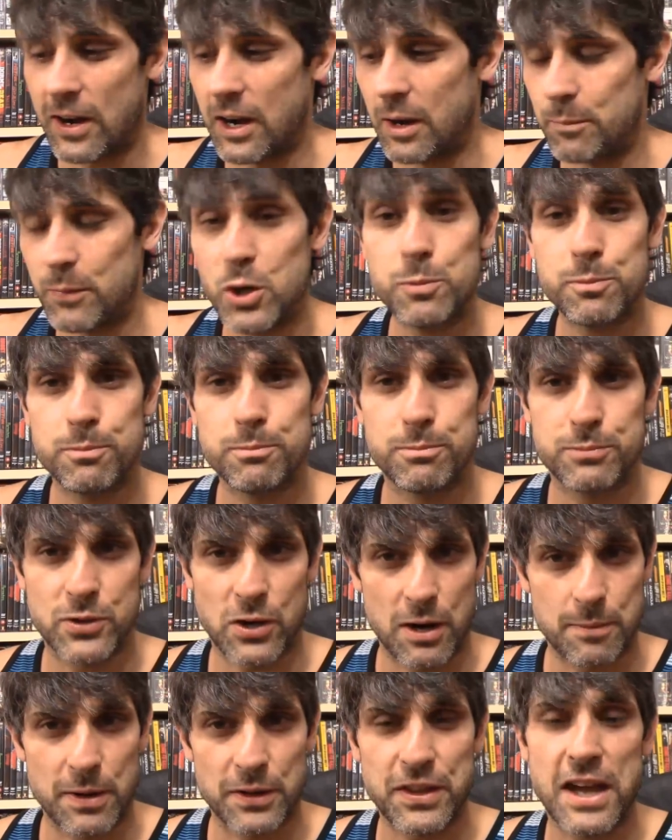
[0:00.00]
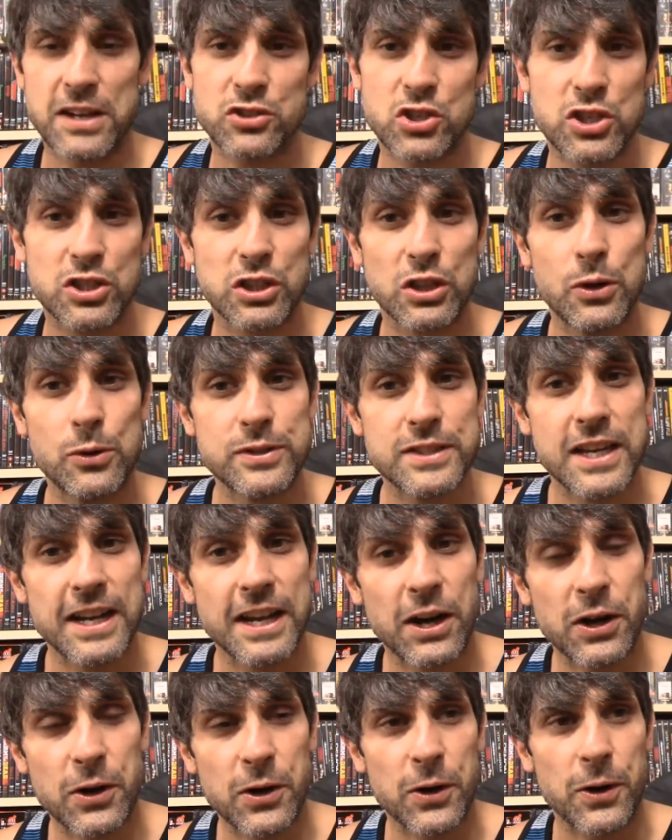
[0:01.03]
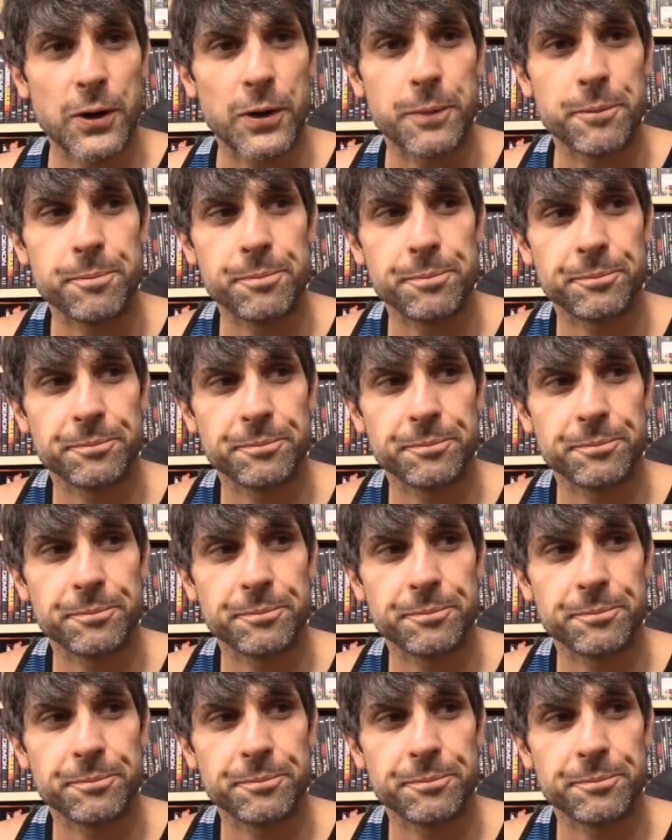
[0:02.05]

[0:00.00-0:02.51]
um. Oop, sorry about that. She's losing her